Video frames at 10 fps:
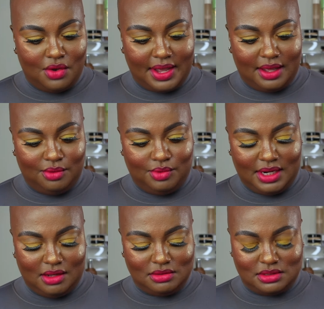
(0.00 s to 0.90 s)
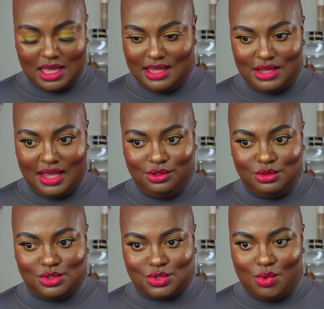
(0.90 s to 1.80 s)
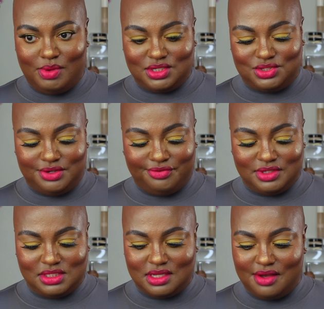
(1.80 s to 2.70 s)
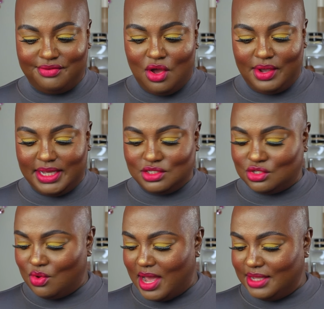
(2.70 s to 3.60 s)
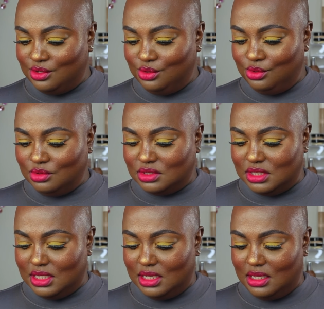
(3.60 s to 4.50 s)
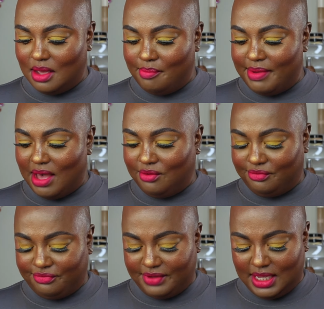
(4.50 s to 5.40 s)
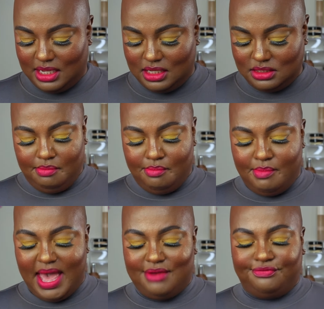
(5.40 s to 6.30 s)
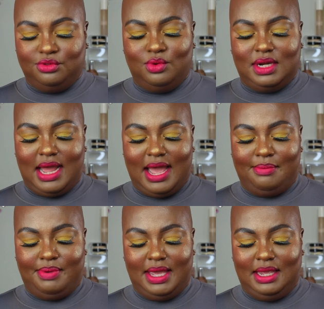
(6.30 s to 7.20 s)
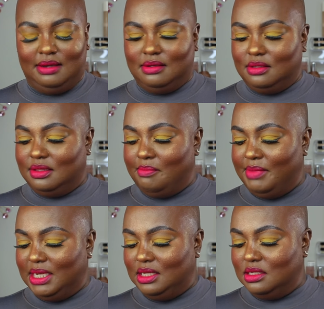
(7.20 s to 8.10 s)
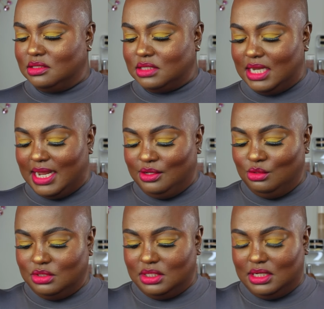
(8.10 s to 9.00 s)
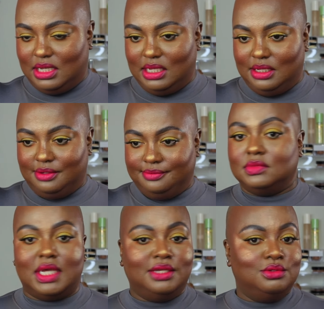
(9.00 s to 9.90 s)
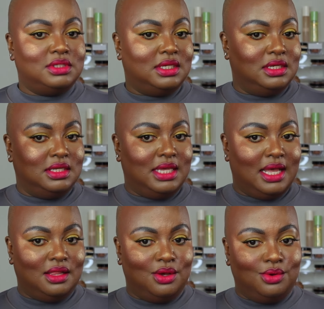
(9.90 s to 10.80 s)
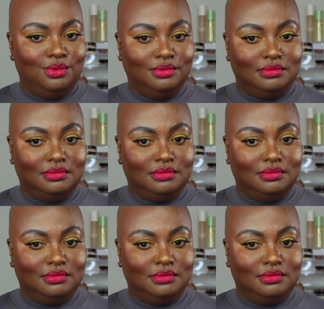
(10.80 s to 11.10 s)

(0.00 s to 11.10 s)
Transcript: Okay, what else? I use so much different stuff. Okay, so I use the About Face Matte Fluid Eye Paint, the minis, and I used it in the yellow